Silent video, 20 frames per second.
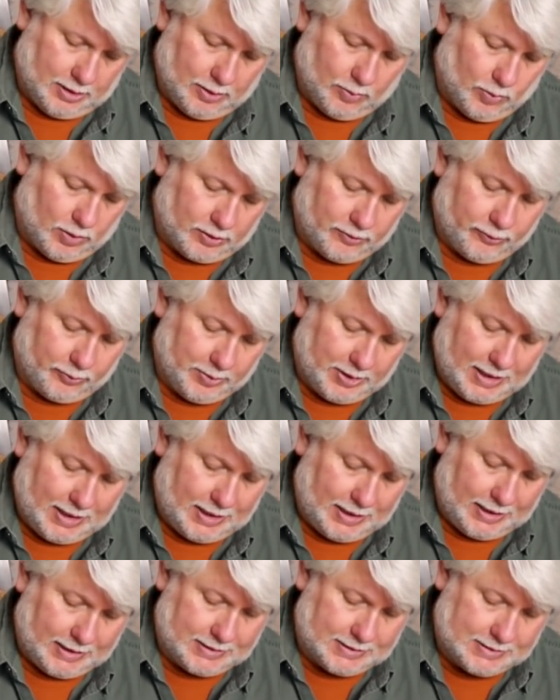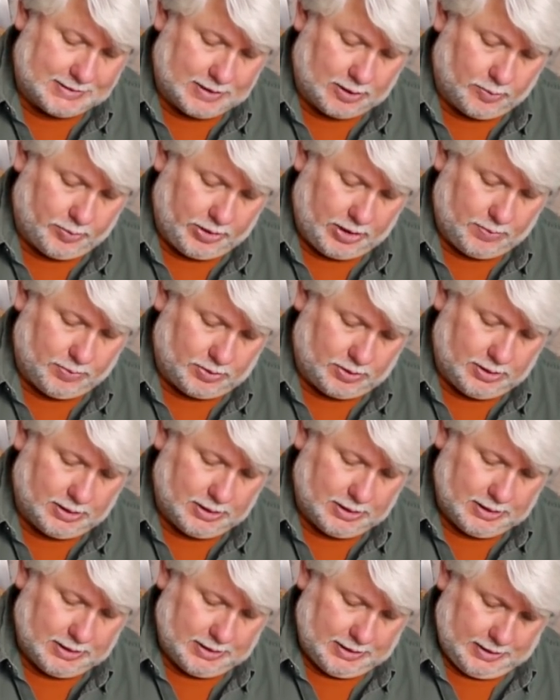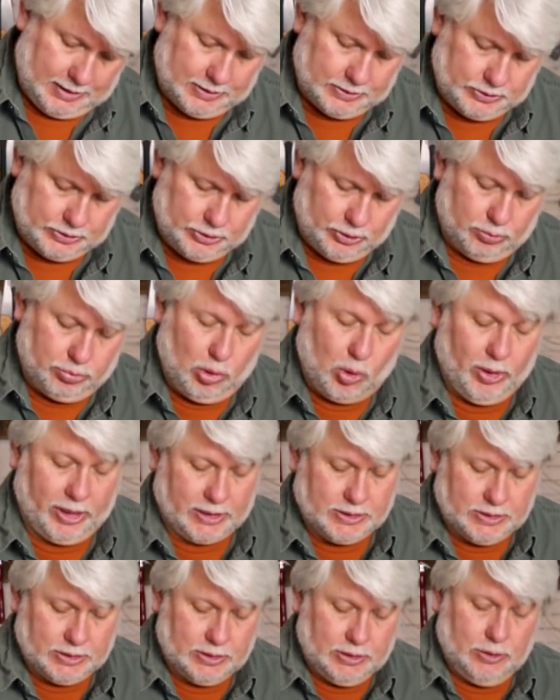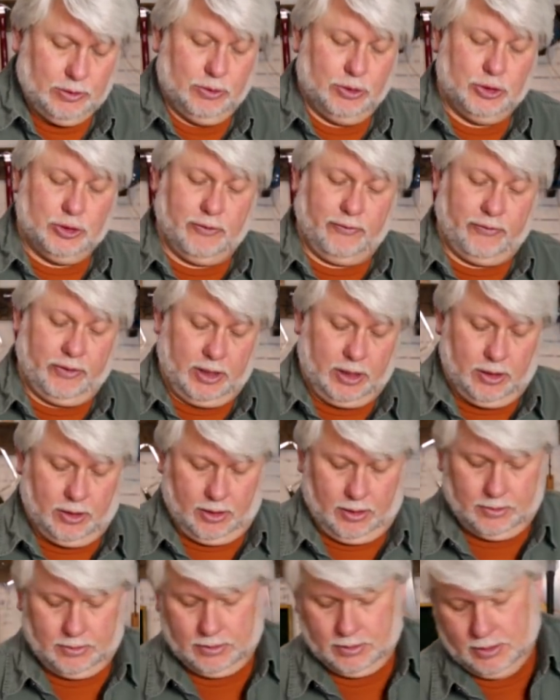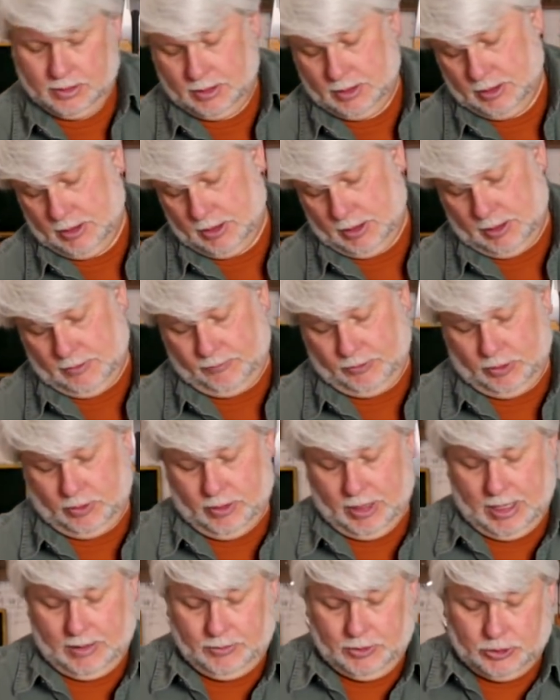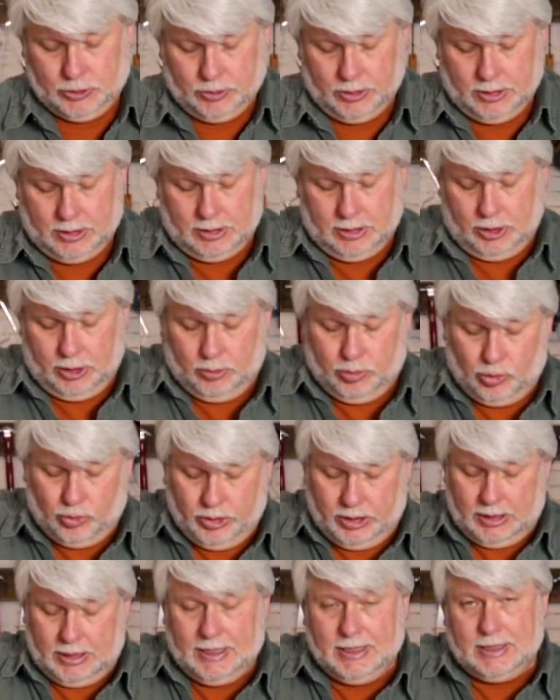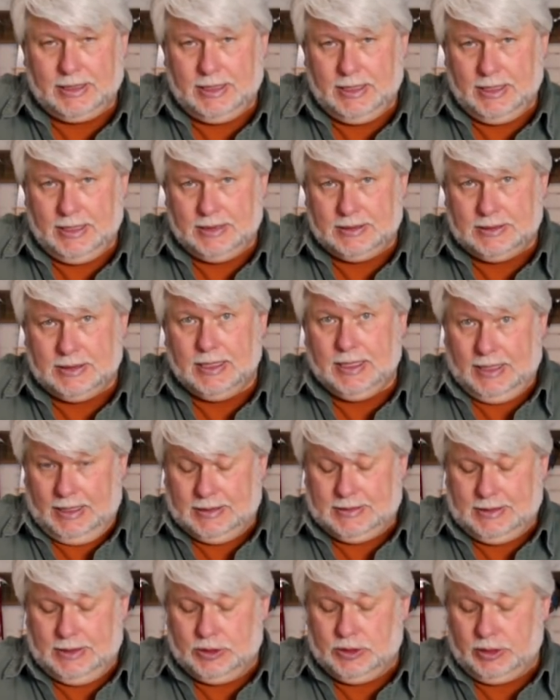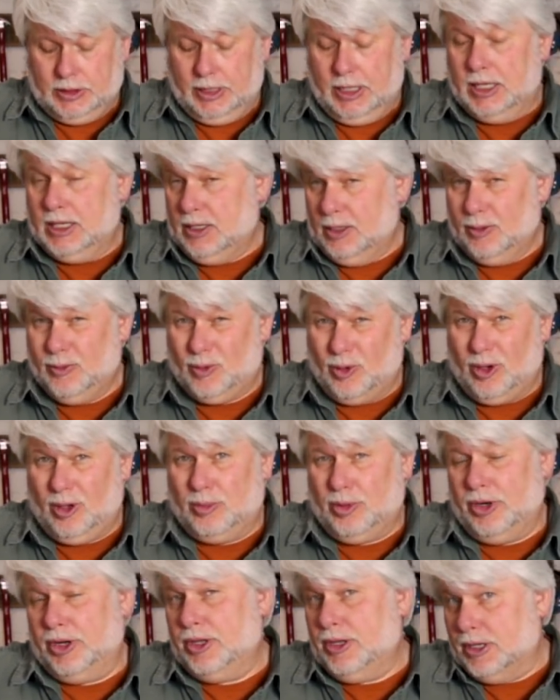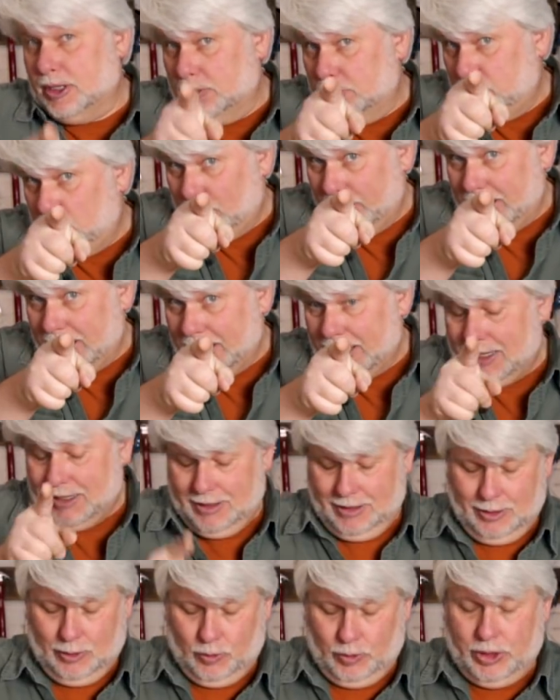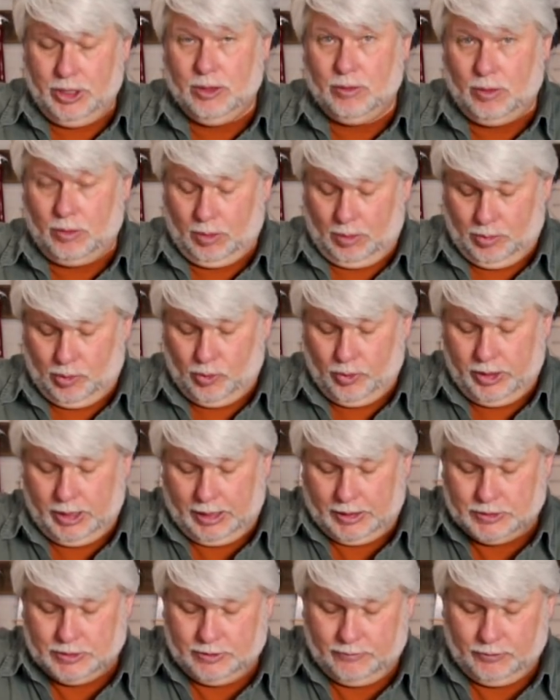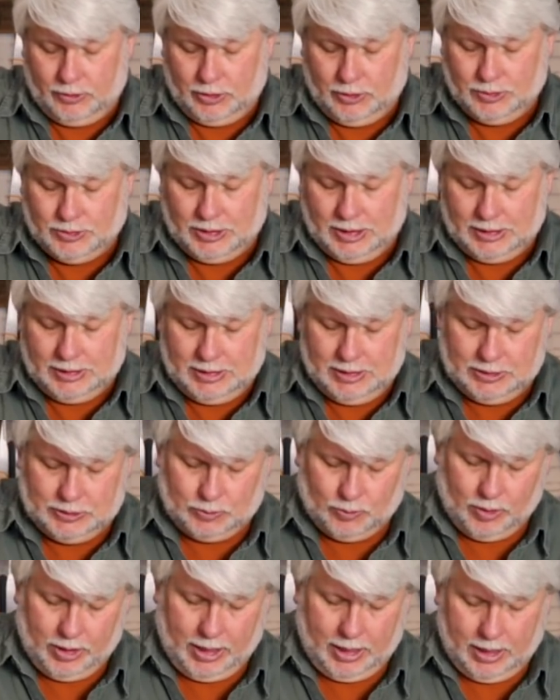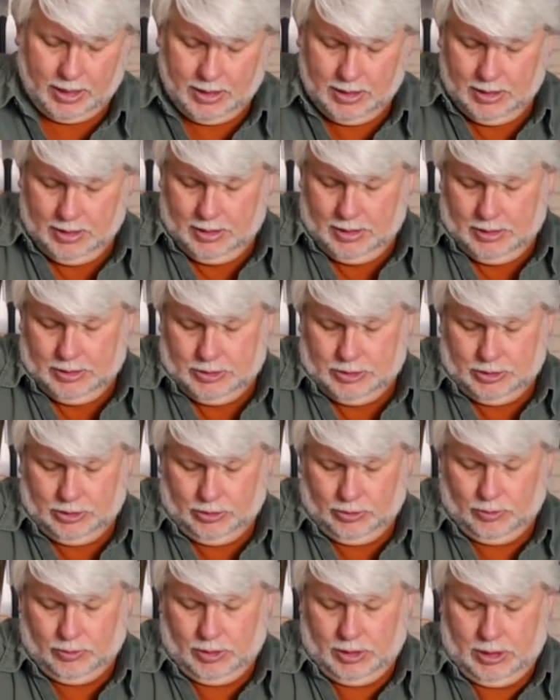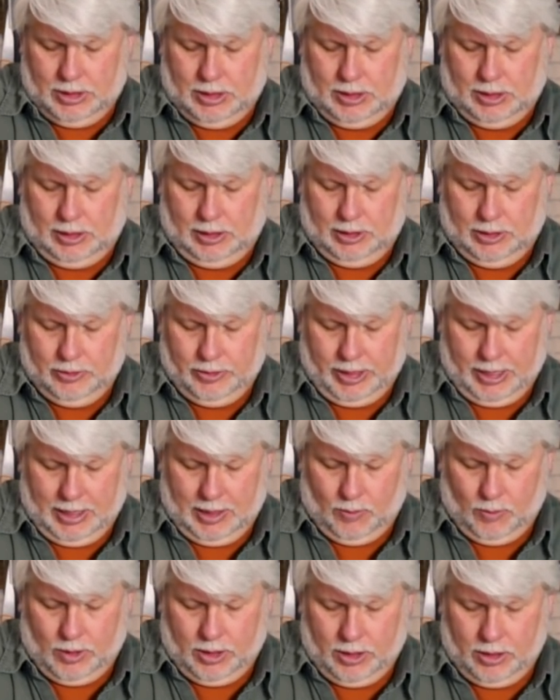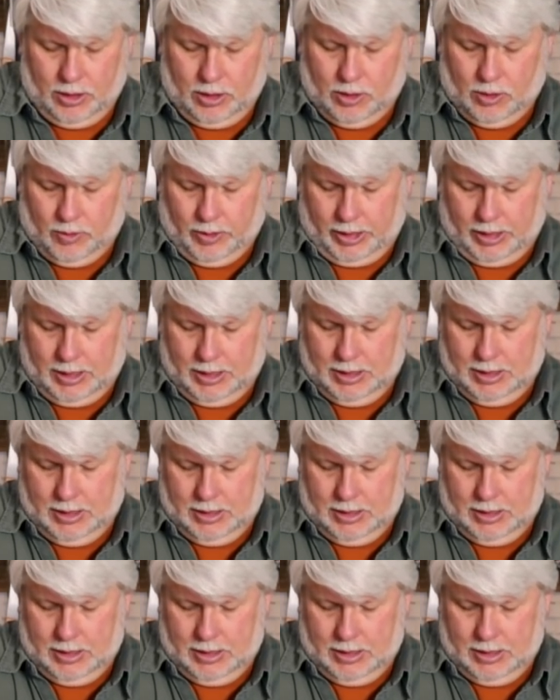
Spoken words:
One of them that I like to tell people is to point, use your finger. If you grab the drill and you point like this, essentially, we're all pretty good at pointing. We know where we're pointing. So if you're using it this way to locate where you're going,